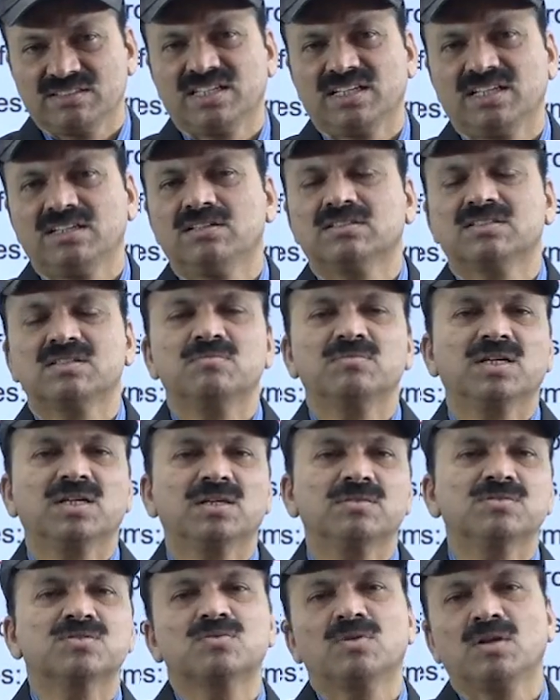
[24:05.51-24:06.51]
10,
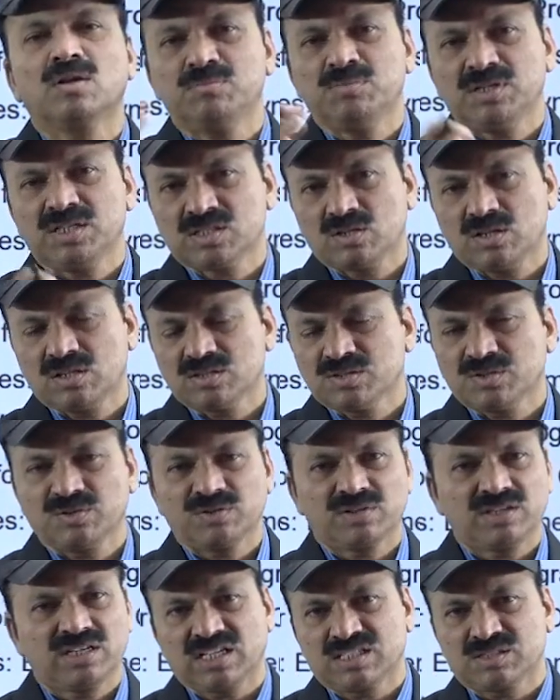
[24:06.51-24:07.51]
sometimes 12 bits also
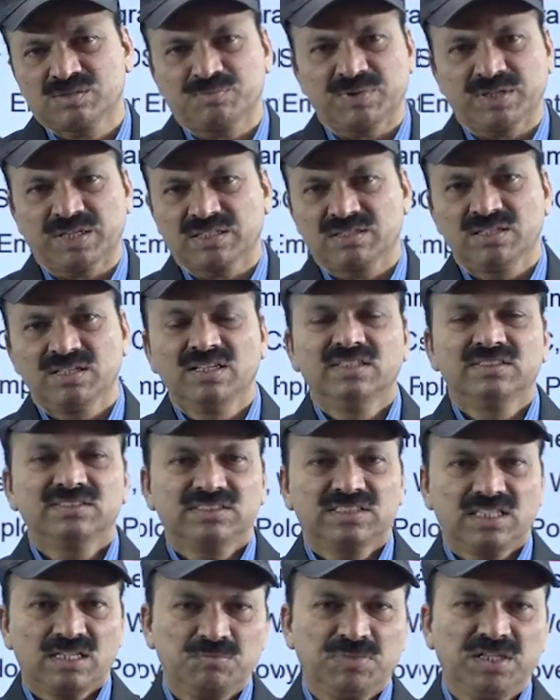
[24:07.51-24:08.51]
you can expect.
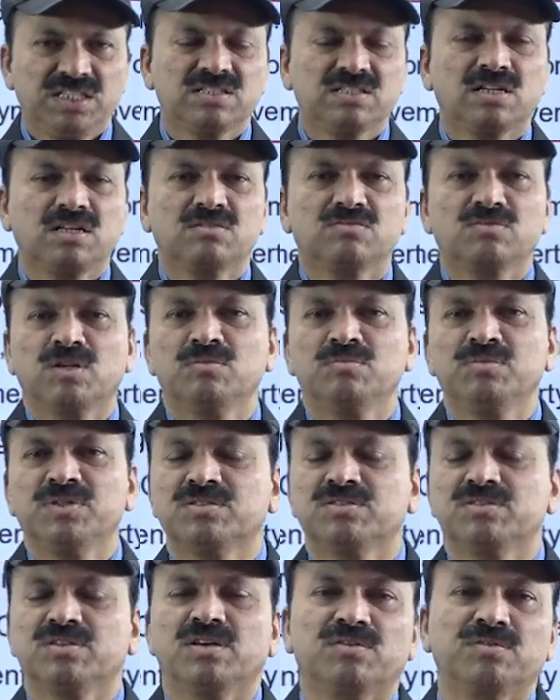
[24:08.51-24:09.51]
10 bits or 12
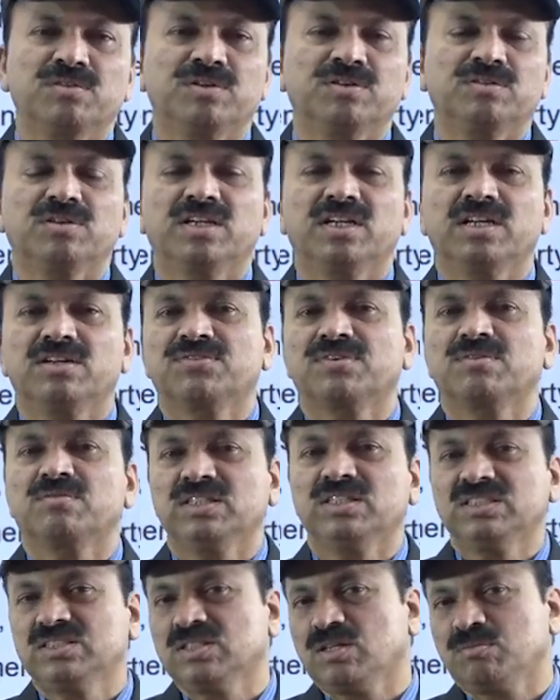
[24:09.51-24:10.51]
bits you are going to get from
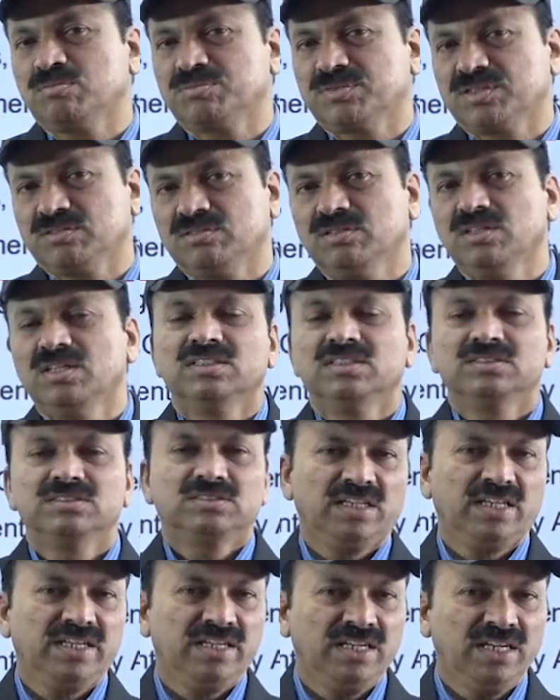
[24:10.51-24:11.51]
one chapter.
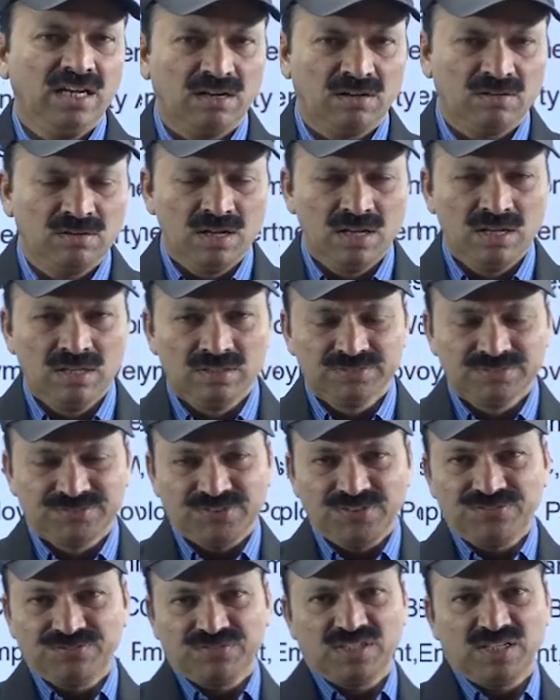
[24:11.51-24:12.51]
So anyhow,
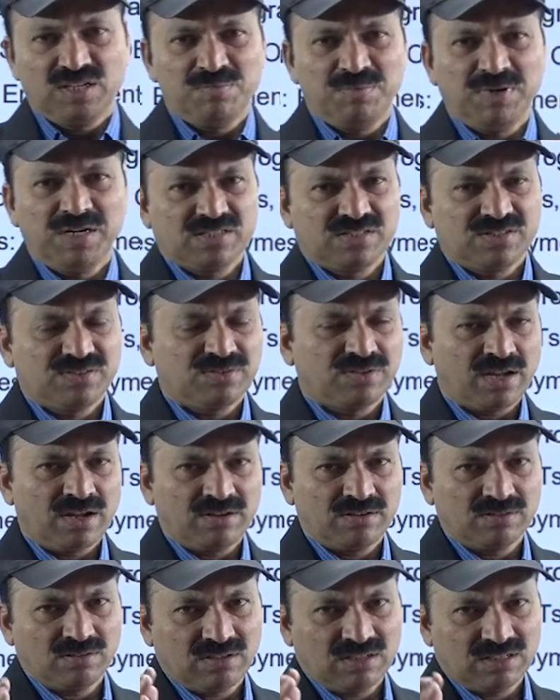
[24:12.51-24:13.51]
50 bits you
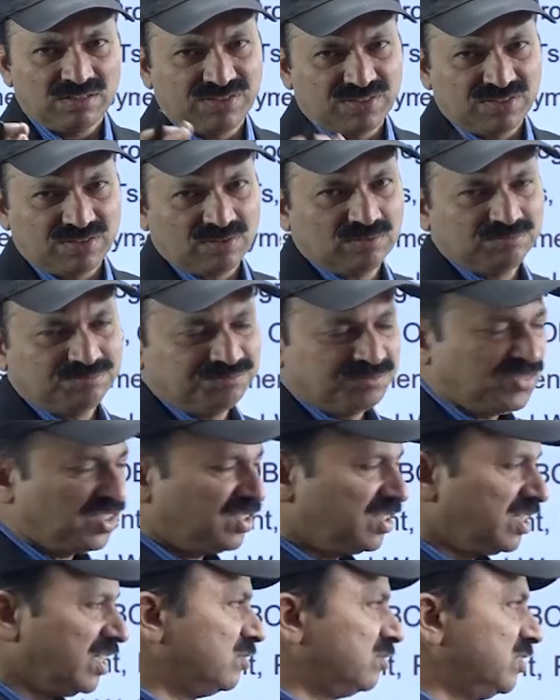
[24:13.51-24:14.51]
have to answer.
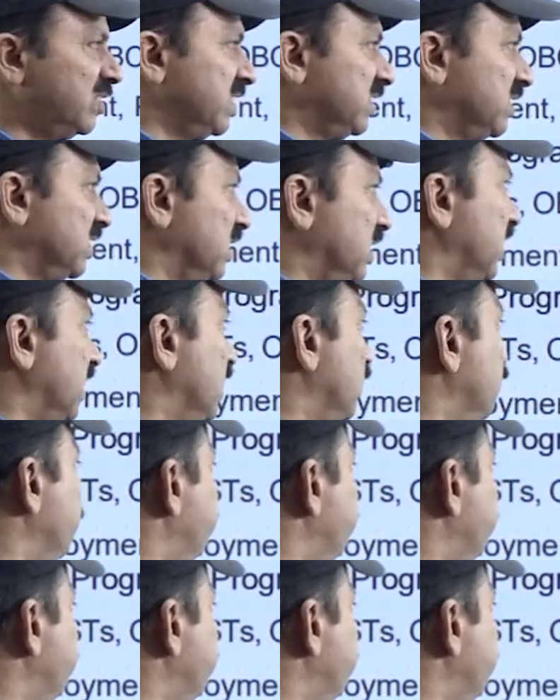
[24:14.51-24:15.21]
Okay, that's the thing.